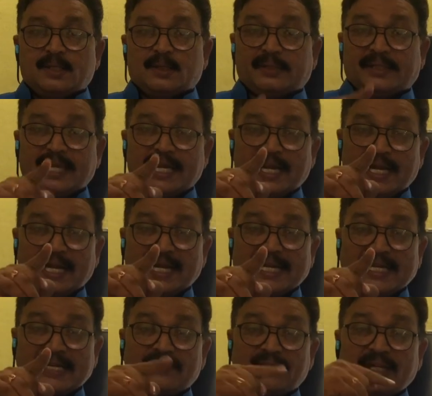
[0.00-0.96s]
They
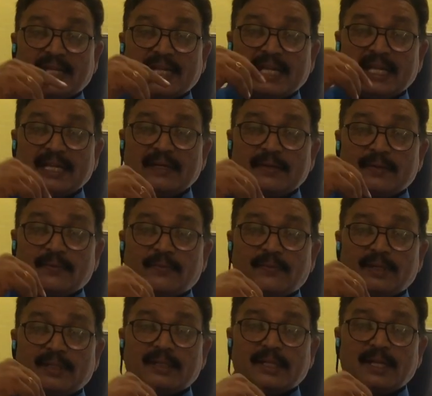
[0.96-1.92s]
interfere
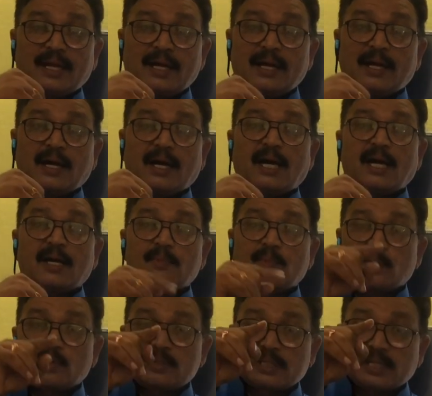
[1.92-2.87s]
with the
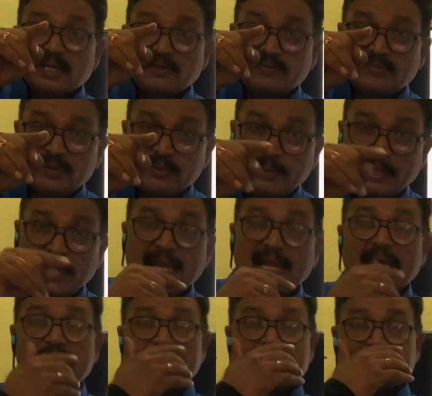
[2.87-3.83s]
hormones of
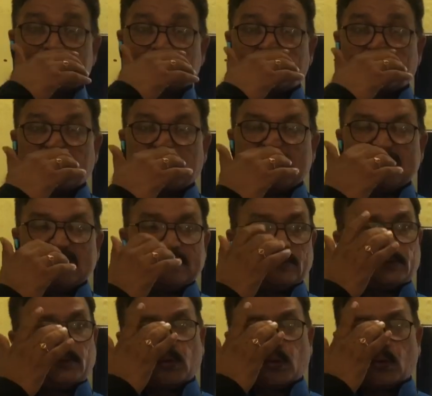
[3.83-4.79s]
female. So,
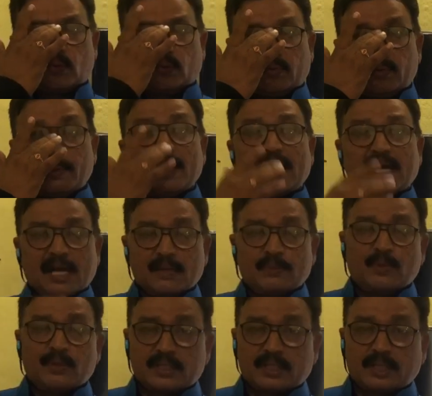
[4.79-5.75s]
you know, female
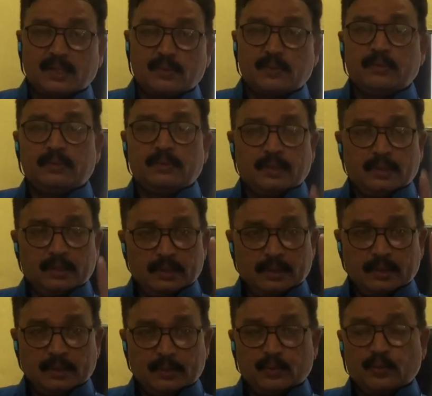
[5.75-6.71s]
hormones are
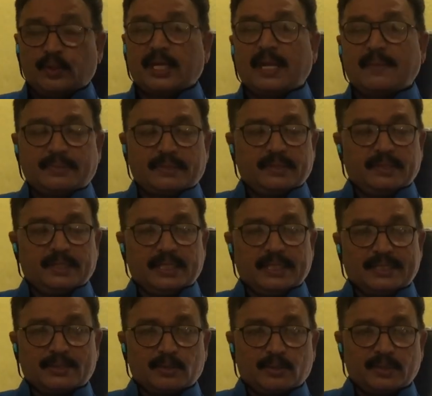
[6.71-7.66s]
two types,
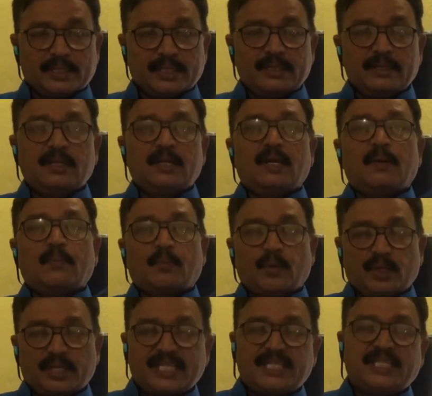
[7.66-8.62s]
estrogen,
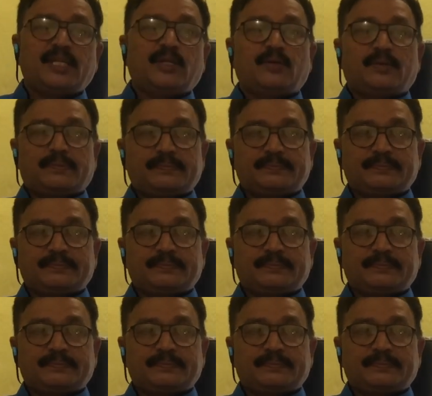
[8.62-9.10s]
progesterone.